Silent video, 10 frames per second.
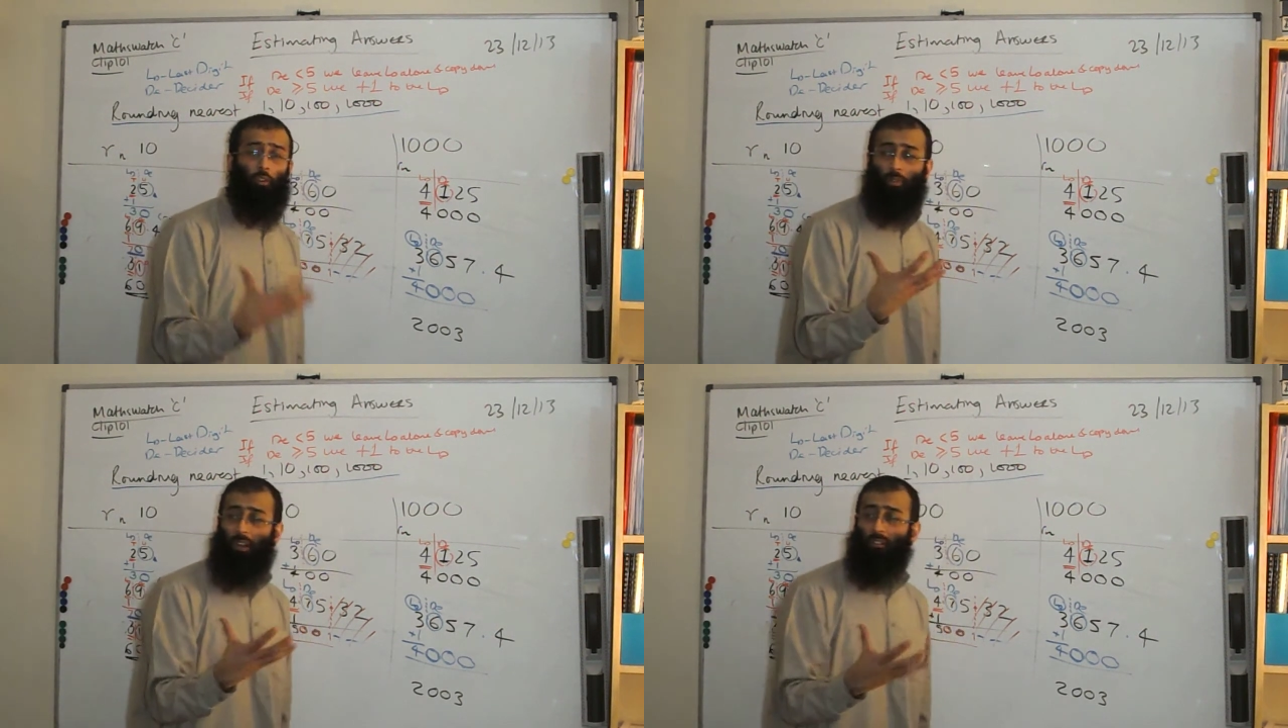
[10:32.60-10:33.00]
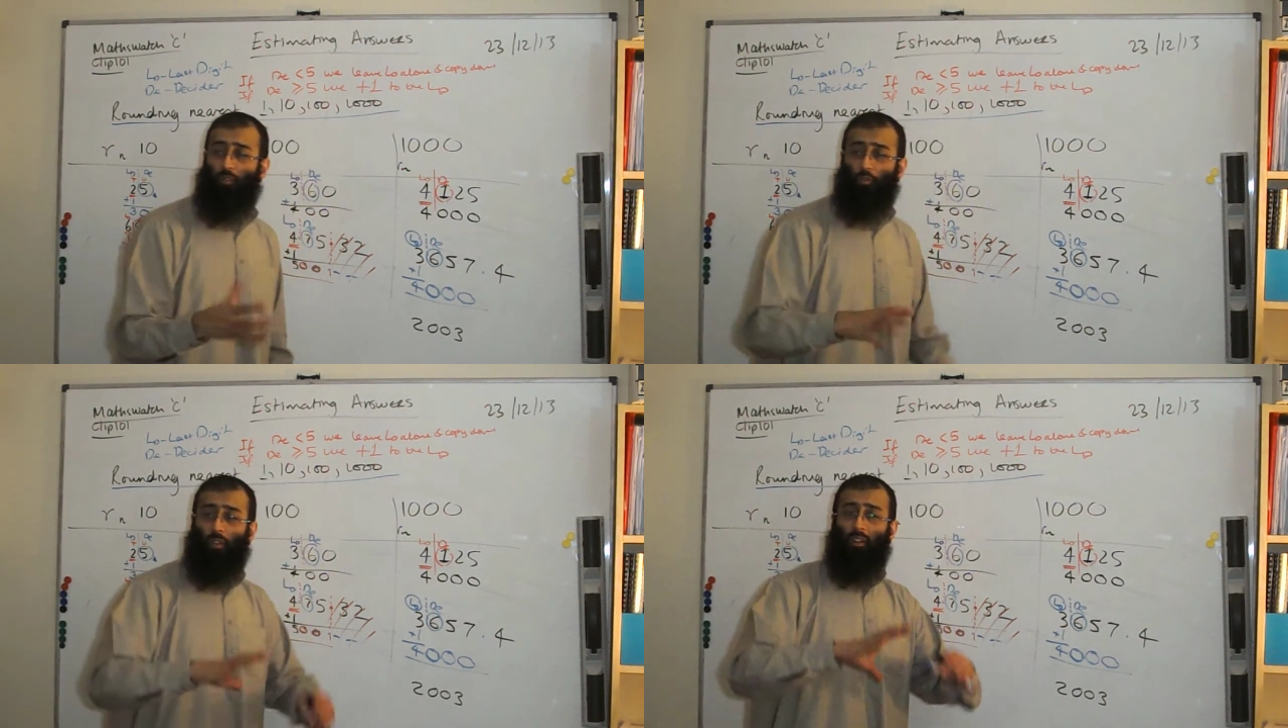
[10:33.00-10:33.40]
rounds
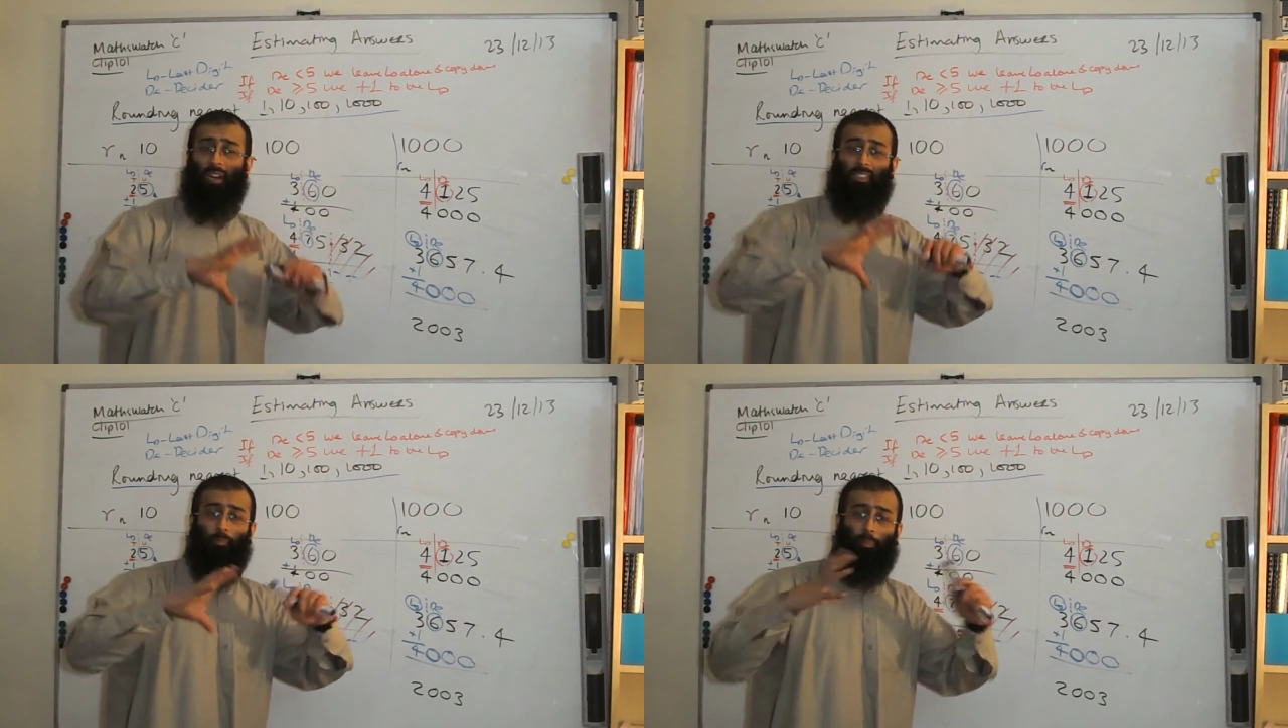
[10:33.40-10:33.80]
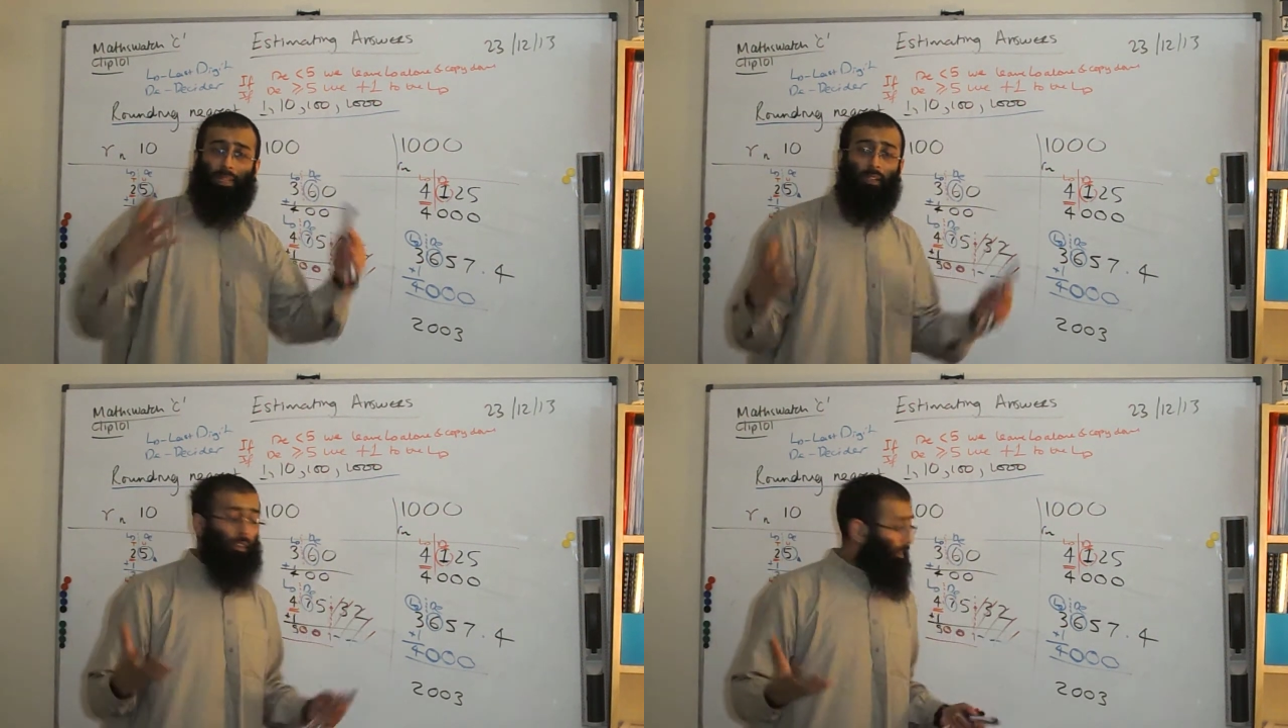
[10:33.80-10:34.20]
up to a nice
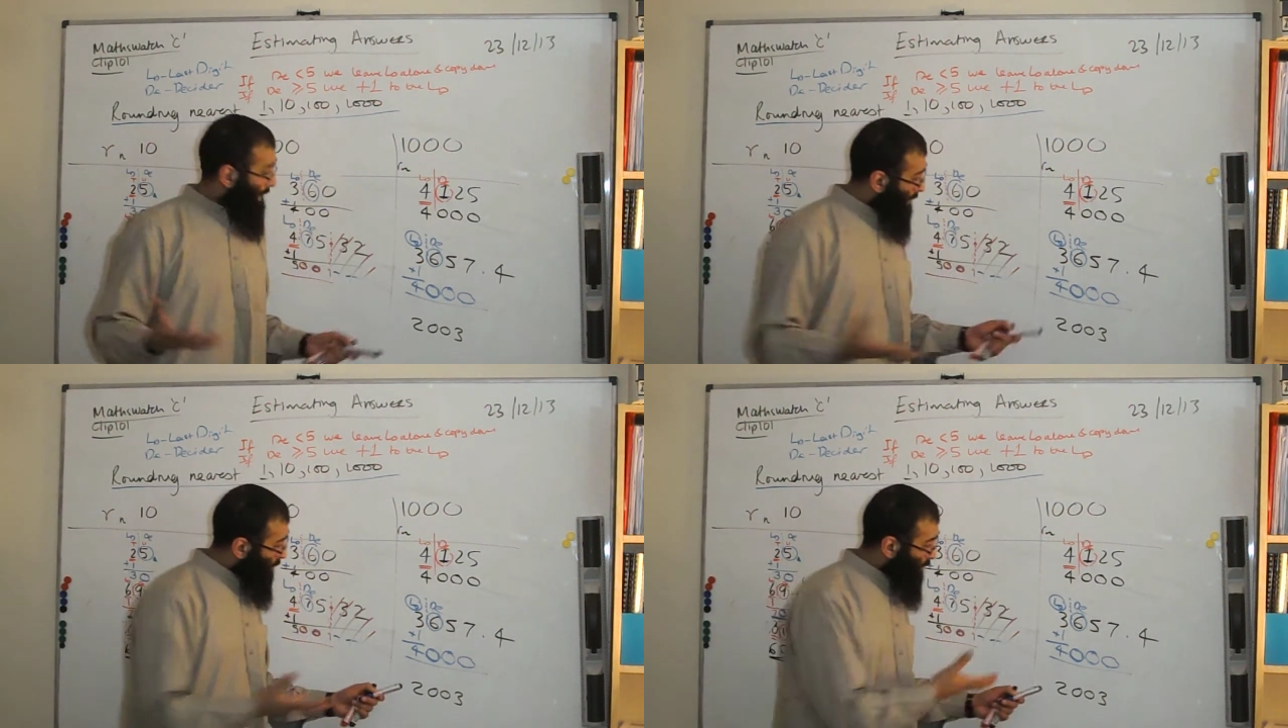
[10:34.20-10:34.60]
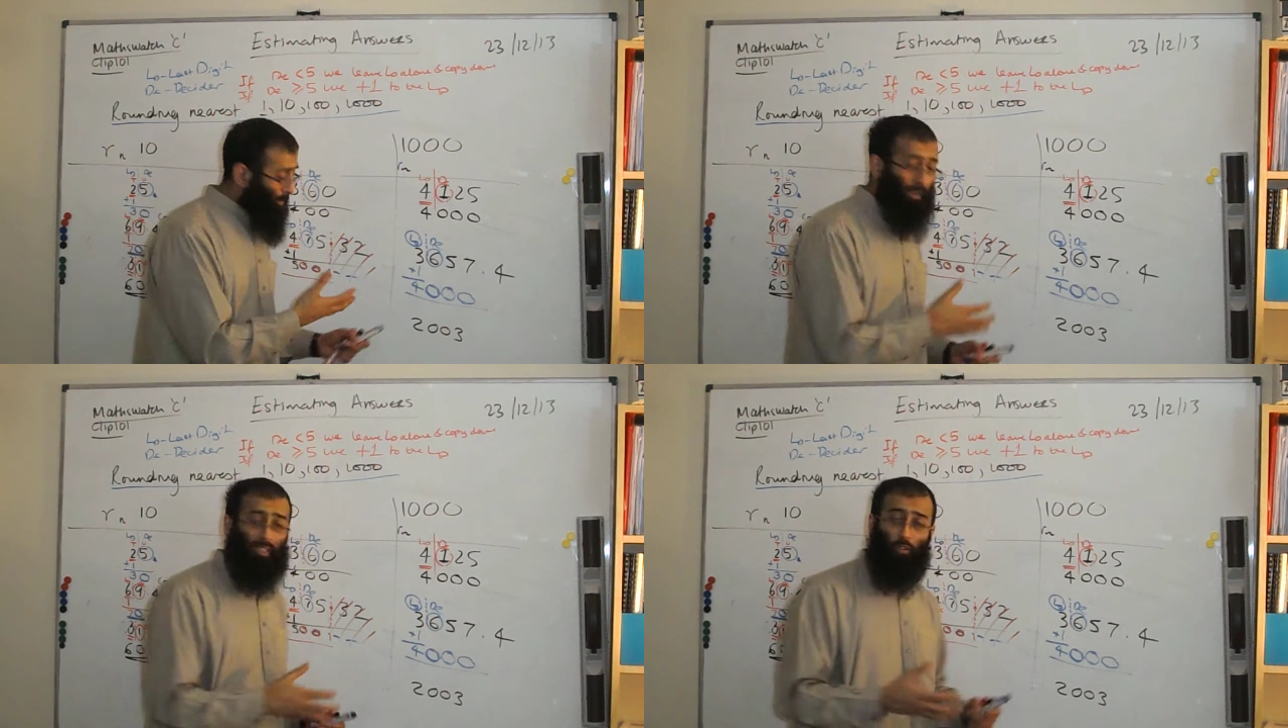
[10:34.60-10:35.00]
big. I call
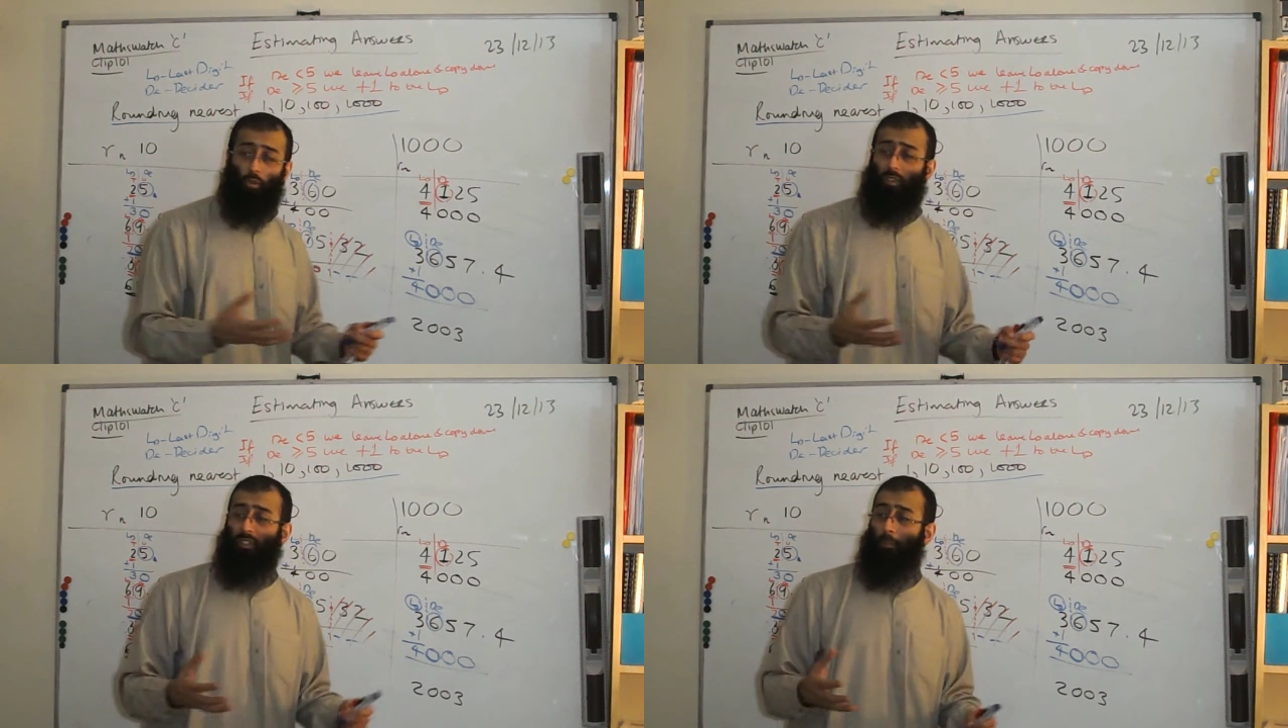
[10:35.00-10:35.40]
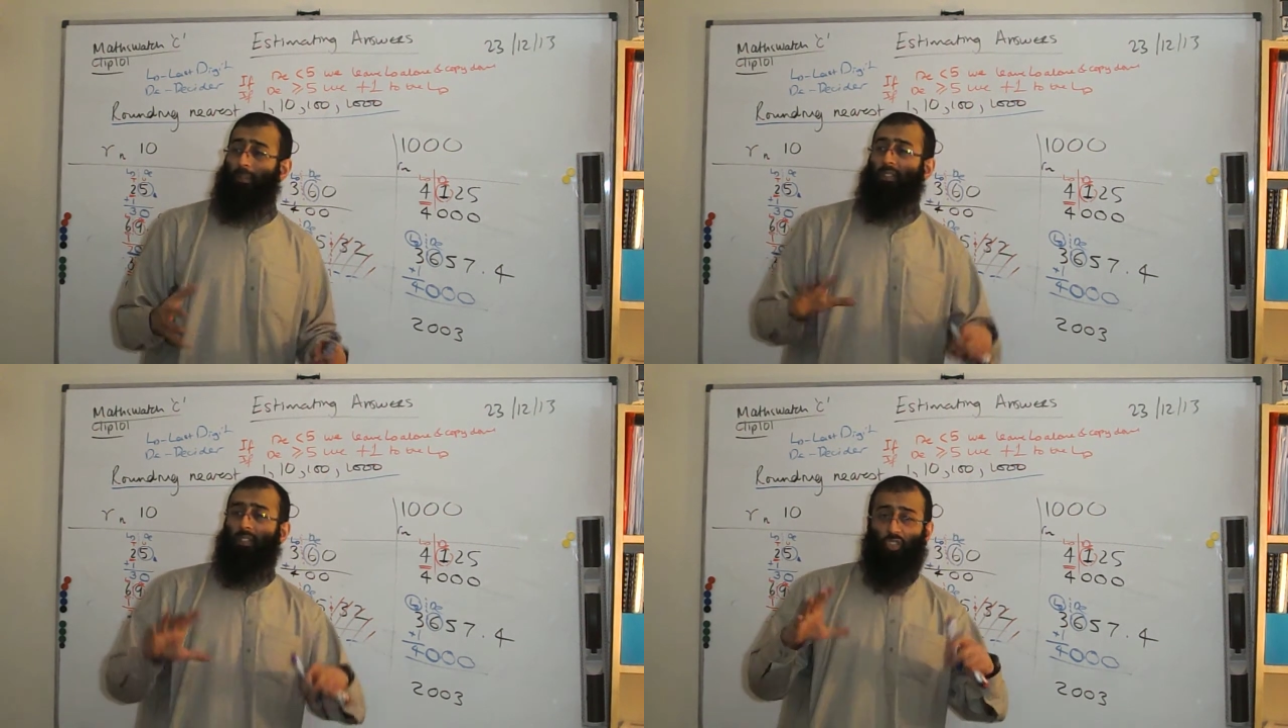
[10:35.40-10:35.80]
these
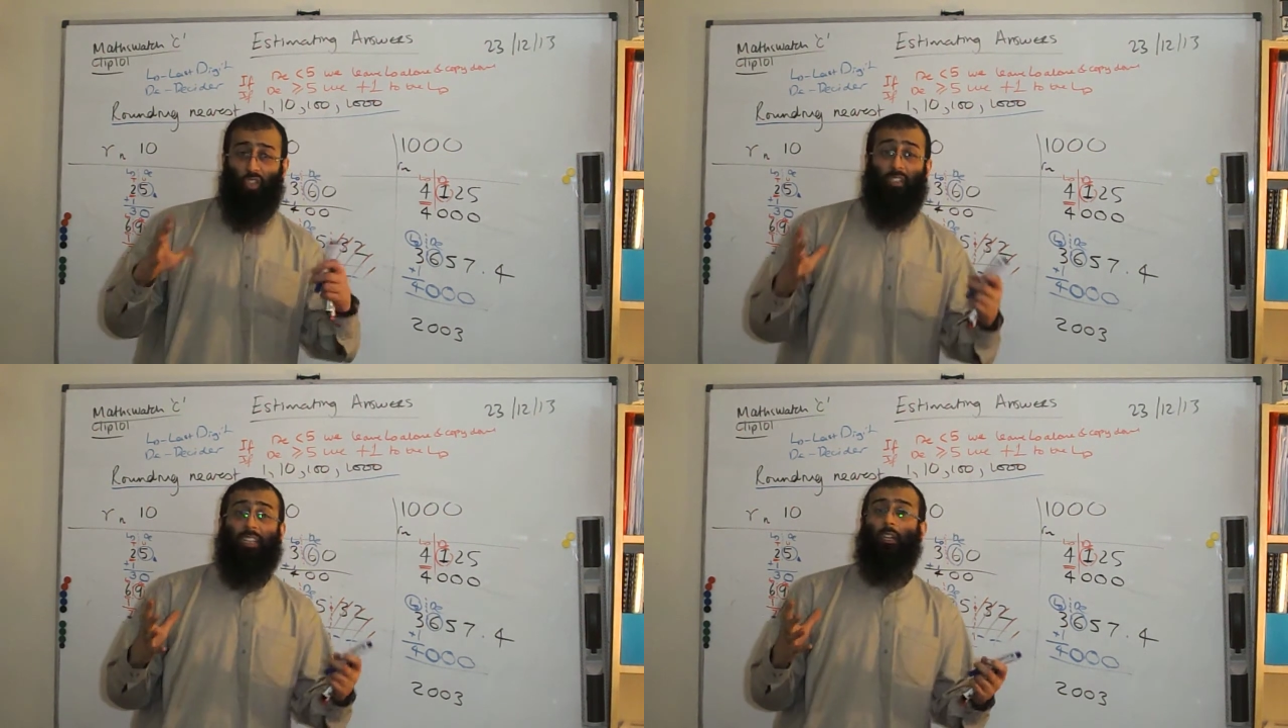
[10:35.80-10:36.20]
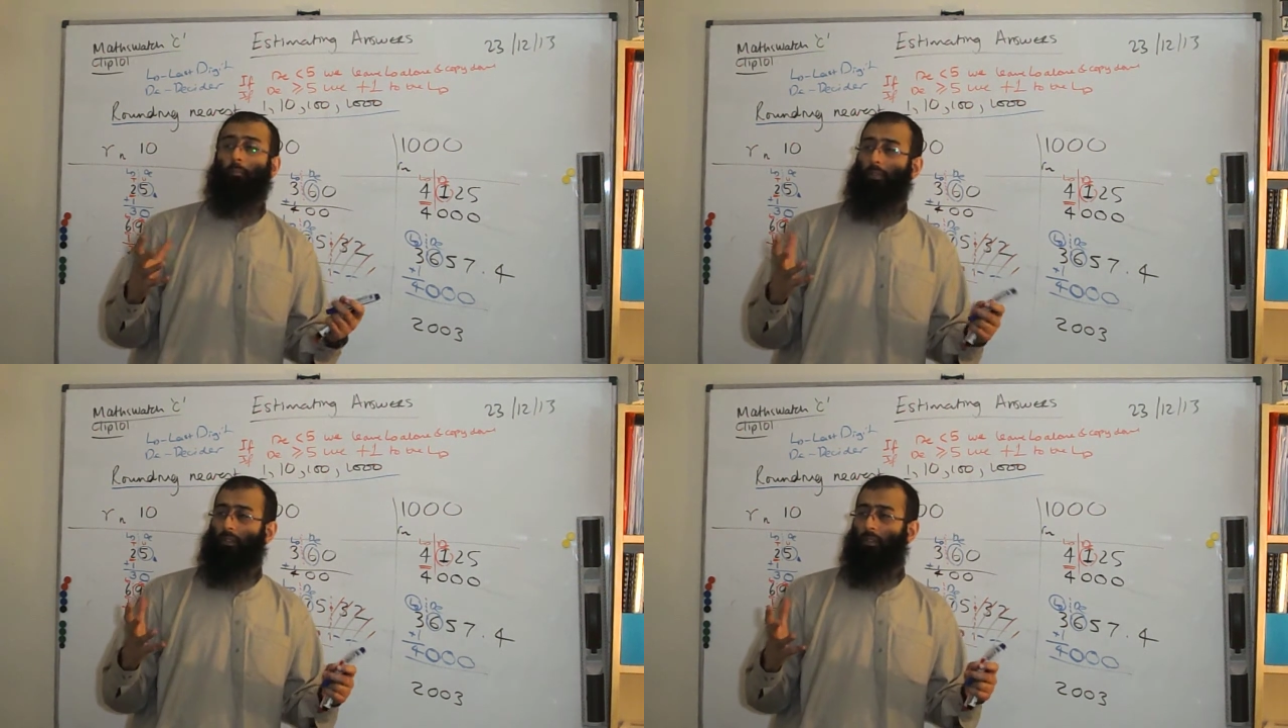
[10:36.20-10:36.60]
numbers chunky
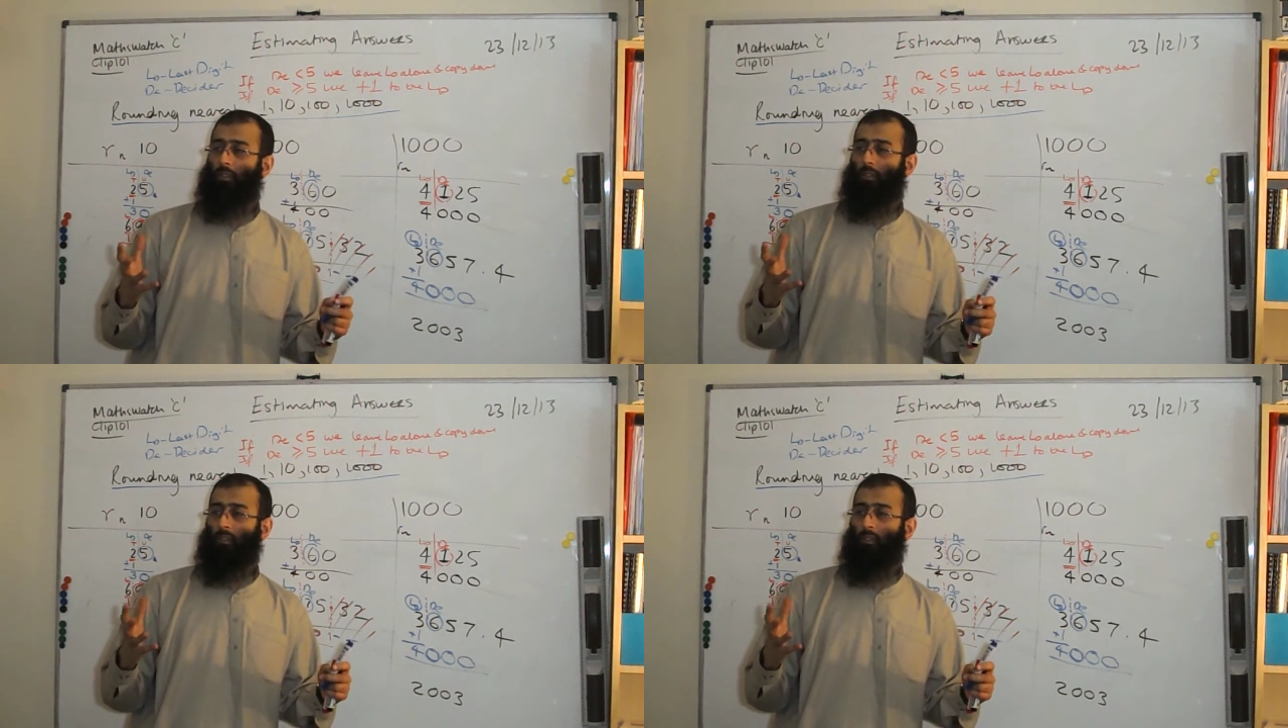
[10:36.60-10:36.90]
numbers